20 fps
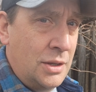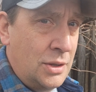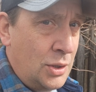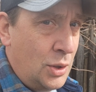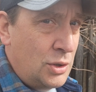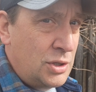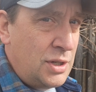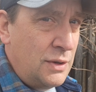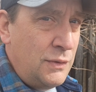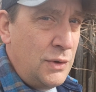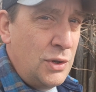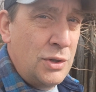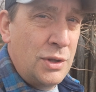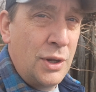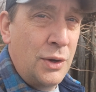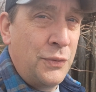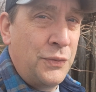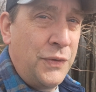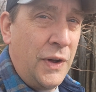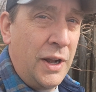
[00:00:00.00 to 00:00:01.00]
those of you
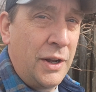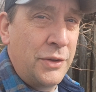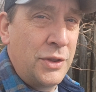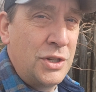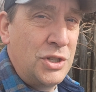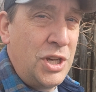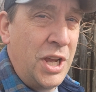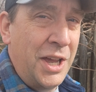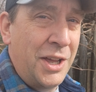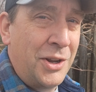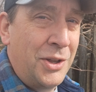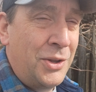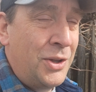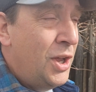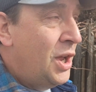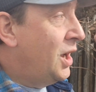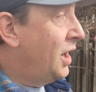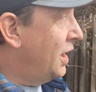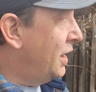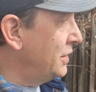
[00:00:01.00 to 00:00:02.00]
that have followed the channel
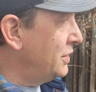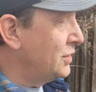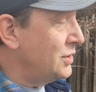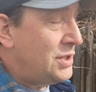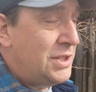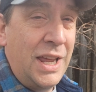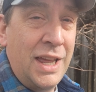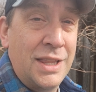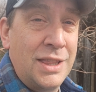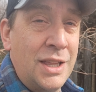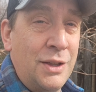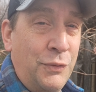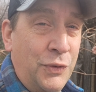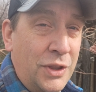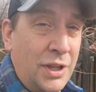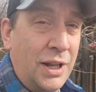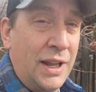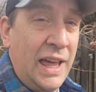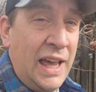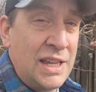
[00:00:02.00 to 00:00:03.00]
understand that
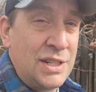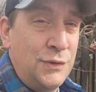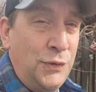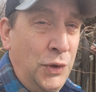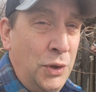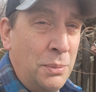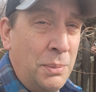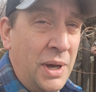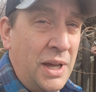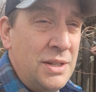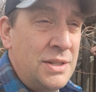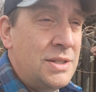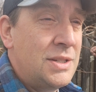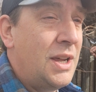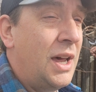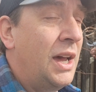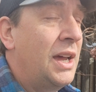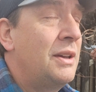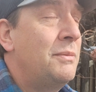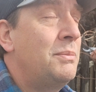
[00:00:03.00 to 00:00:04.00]
for the last few
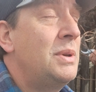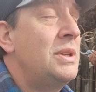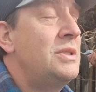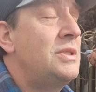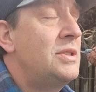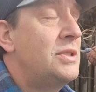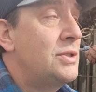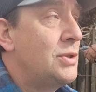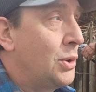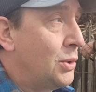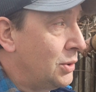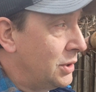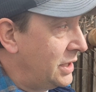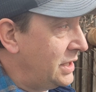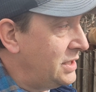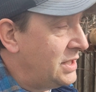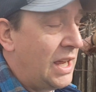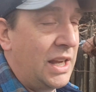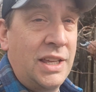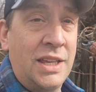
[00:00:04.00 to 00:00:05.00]
months, I have been
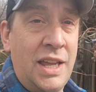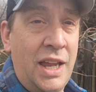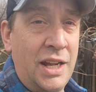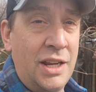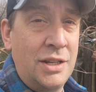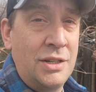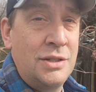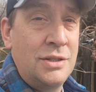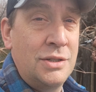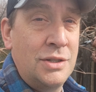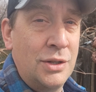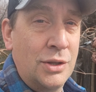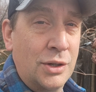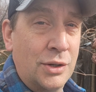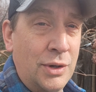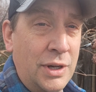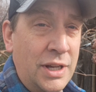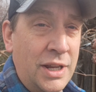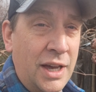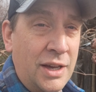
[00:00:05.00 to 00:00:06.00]
solely dedicated to the
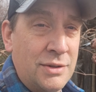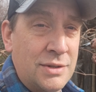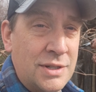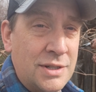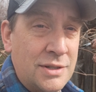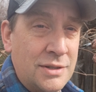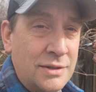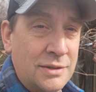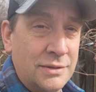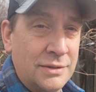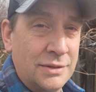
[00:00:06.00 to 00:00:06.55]
greenhouse.